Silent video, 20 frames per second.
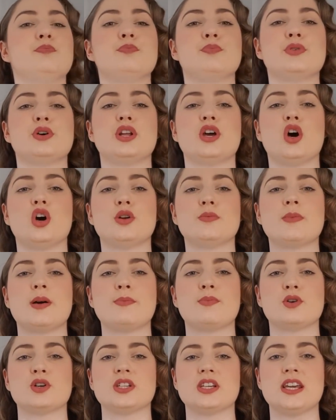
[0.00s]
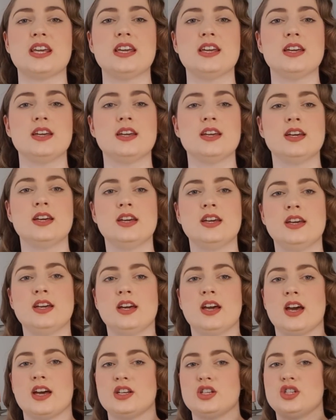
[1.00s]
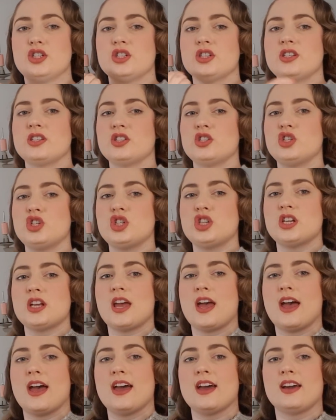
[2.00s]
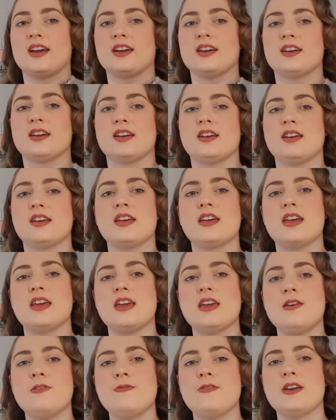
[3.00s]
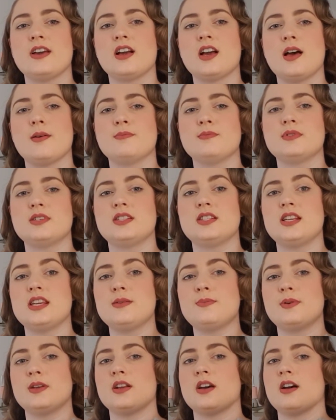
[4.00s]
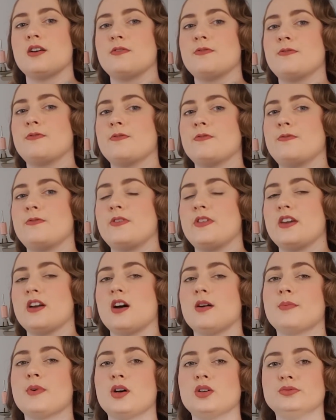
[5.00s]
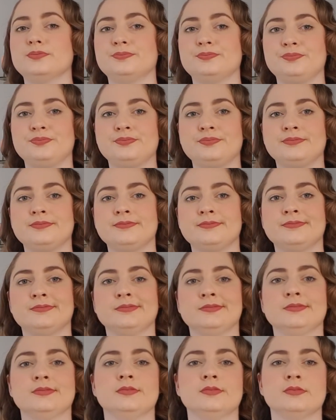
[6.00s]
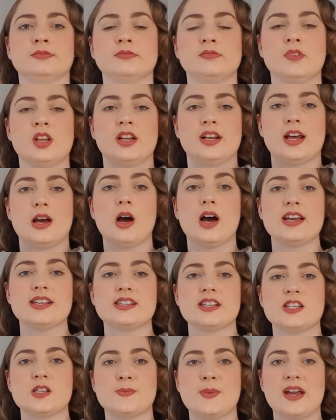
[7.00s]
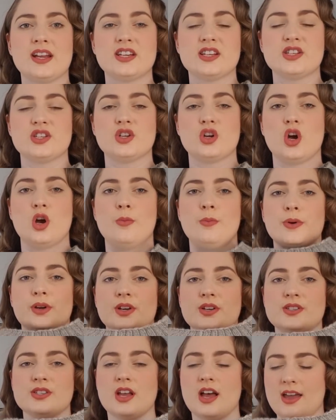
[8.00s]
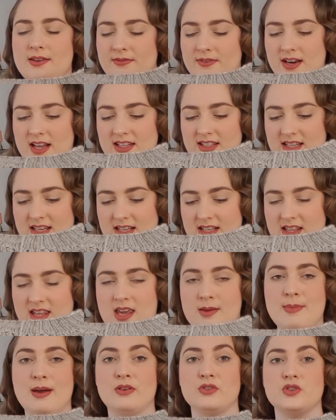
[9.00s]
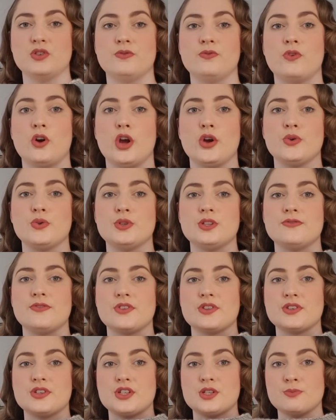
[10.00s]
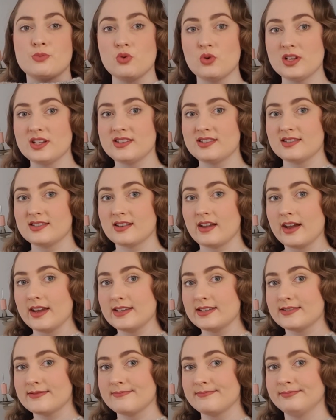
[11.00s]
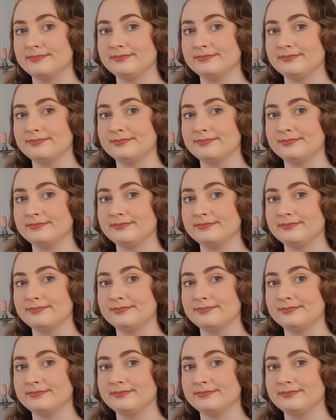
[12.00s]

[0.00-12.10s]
put it on my body and just check if it comes deep enough for the armhole. Now I suspect it's not, because I've knitted the amount of rows for the smallest size,